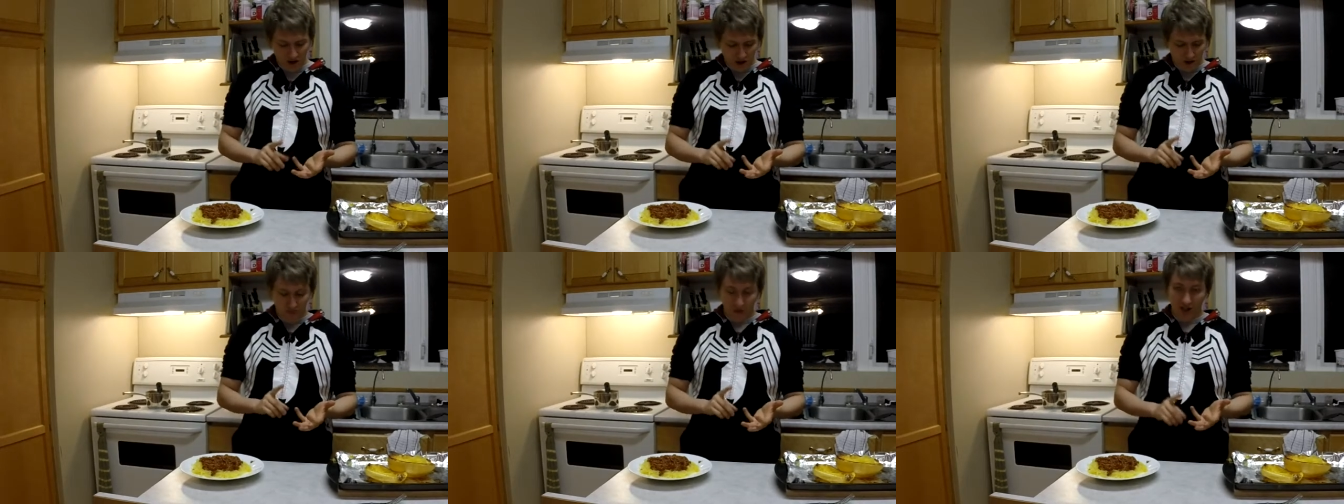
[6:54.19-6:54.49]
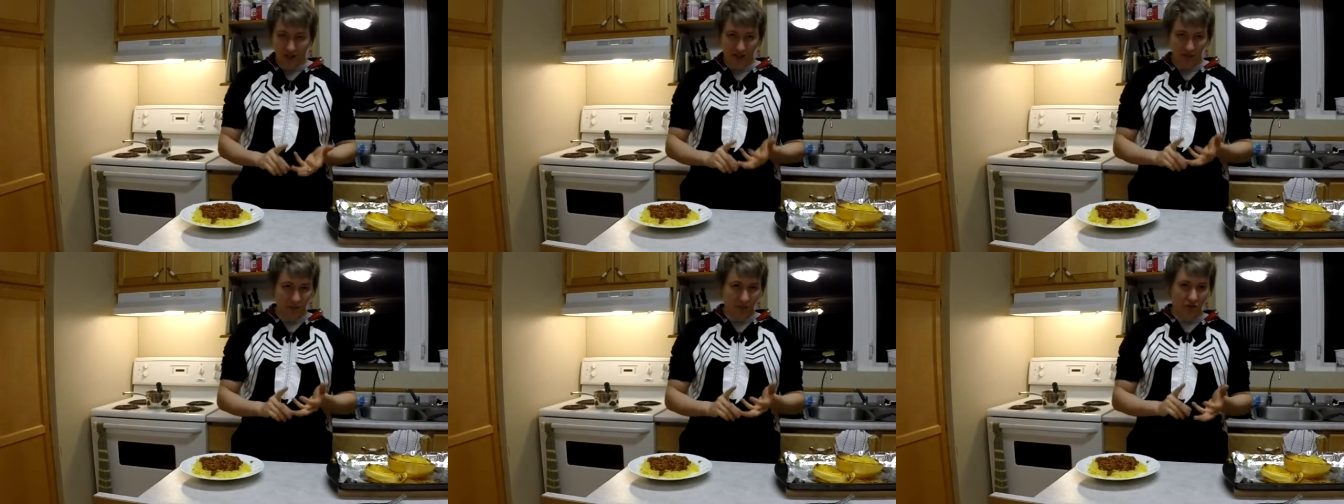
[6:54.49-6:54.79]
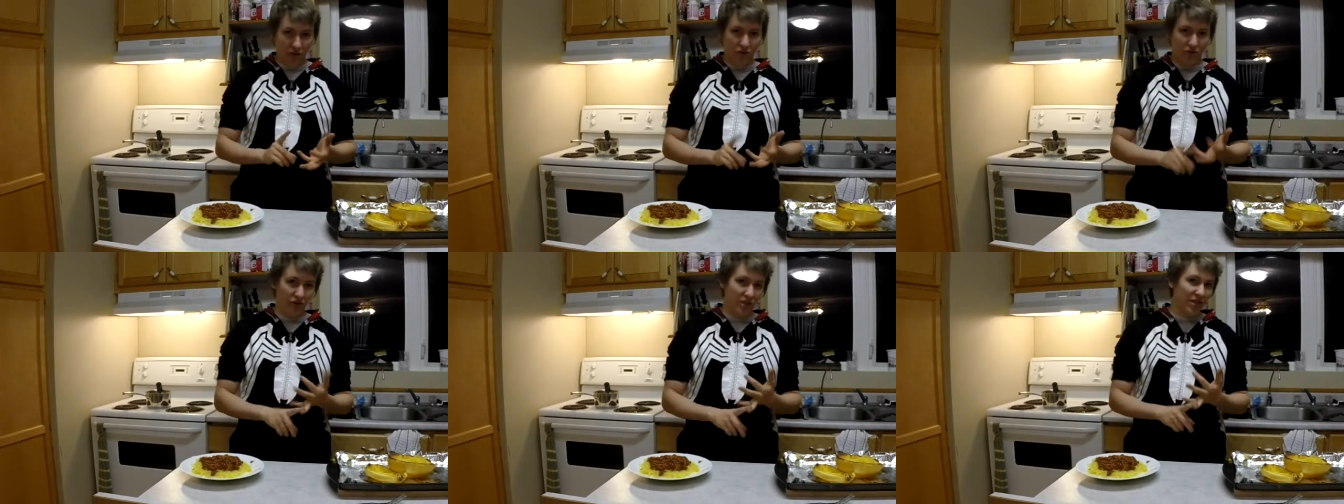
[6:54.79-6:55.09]
possibly
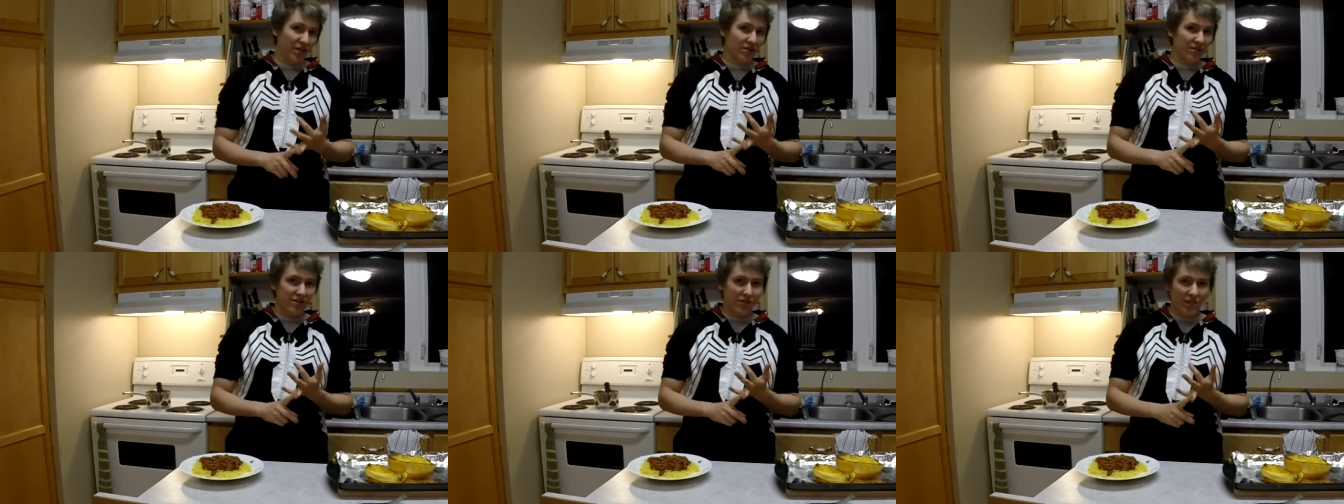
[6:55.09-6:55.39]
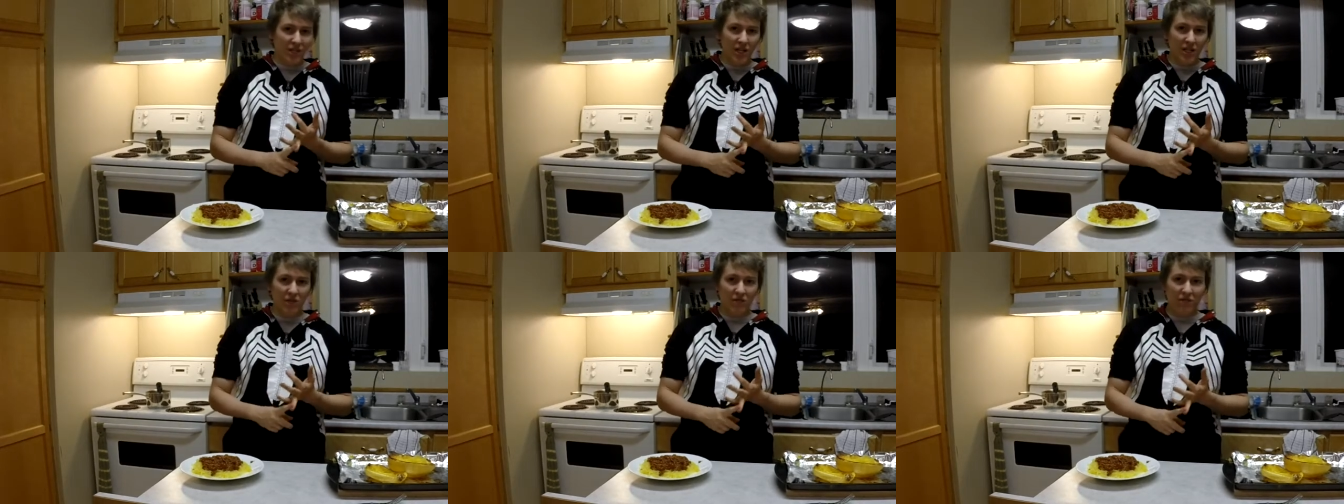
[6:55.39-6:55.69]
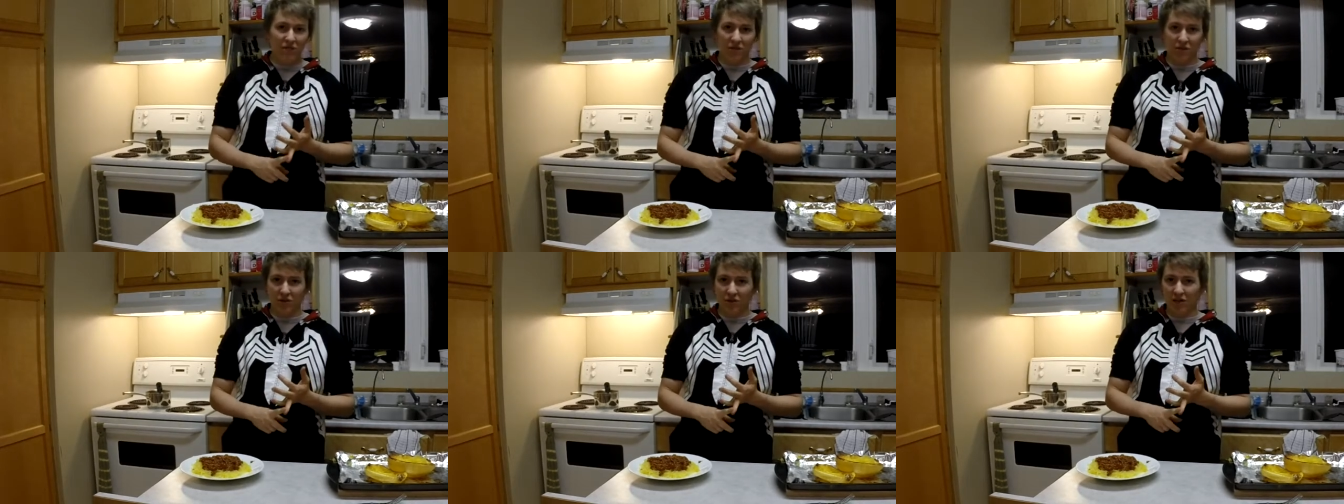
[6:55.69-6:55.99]
treat yourself
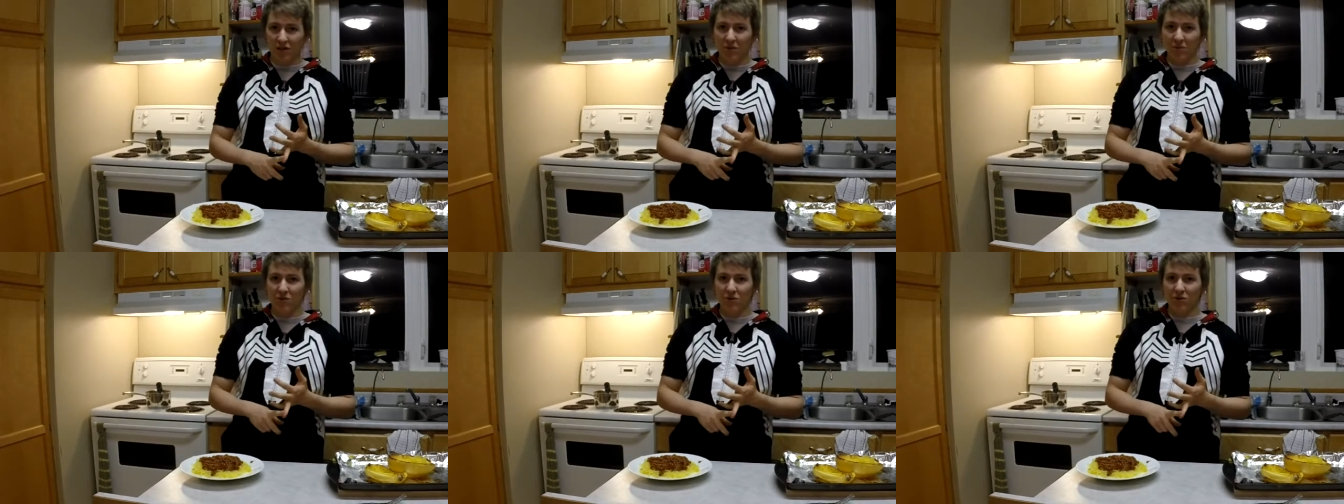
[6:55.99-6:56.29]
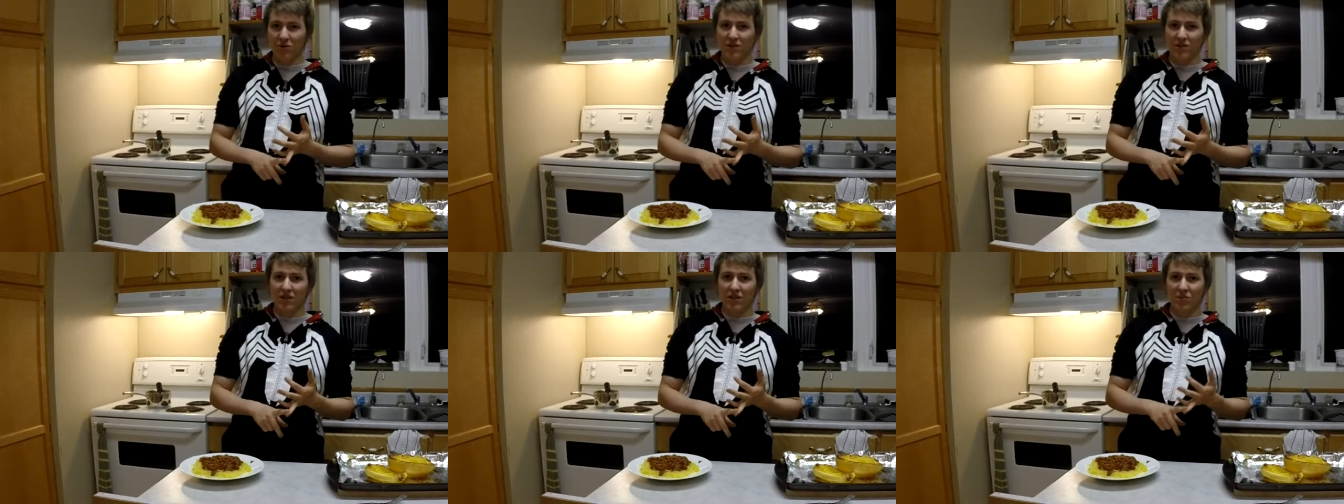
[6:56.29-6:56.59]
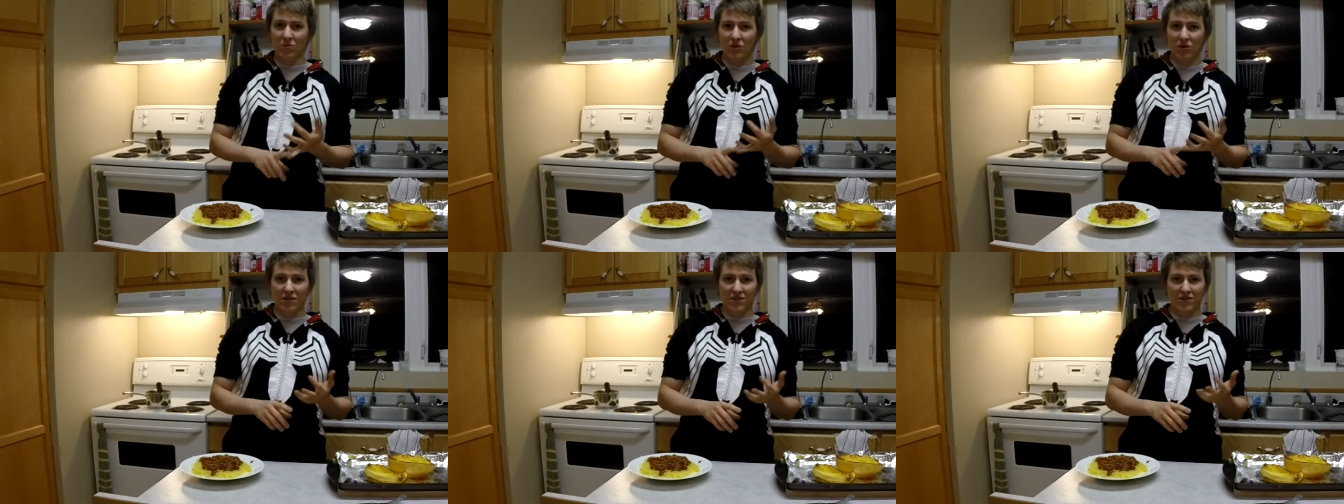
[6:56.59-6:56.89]
if you're the kind of person that
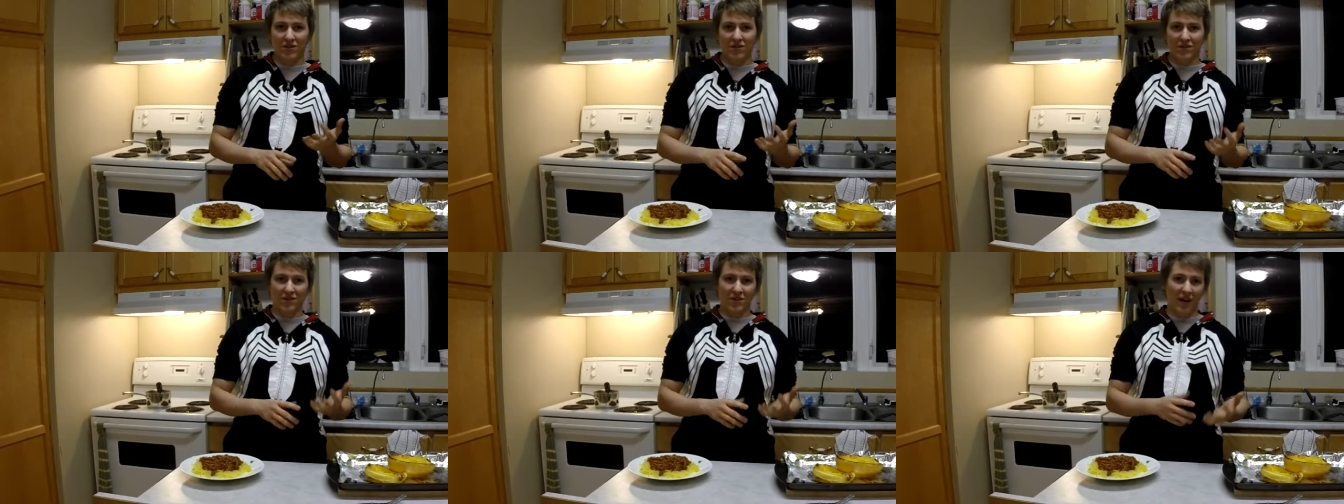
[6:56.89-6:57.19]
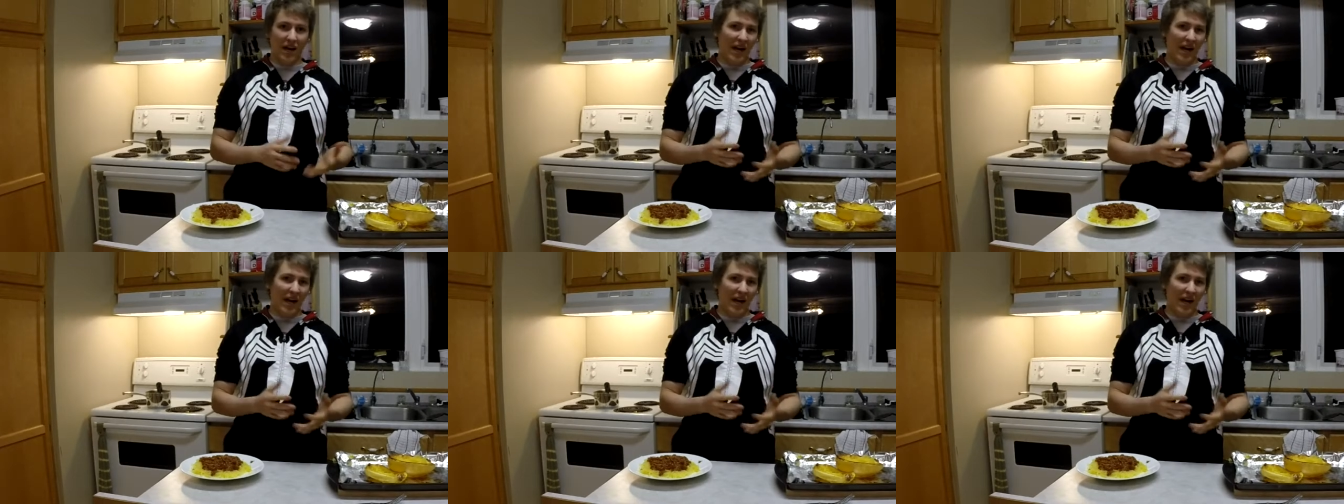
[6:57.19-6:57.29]
wants to